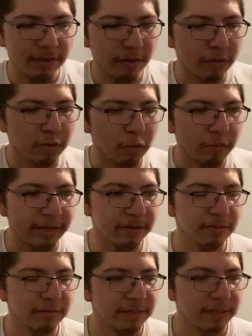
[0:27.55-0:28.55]
their
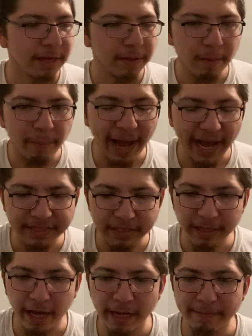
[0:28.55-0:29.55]
careers, their past
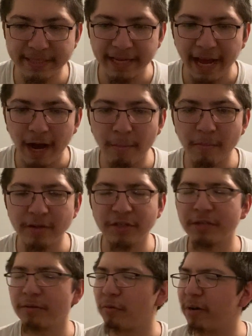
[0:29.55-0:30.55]
lives, how
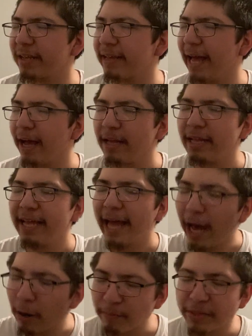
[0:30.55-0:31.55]
much Ric
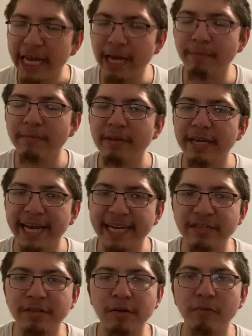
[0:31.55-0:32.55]
helped him
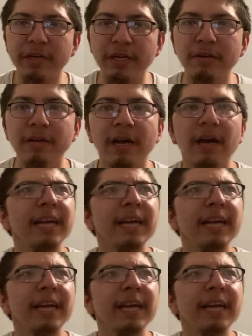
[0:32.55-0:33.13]
in his career,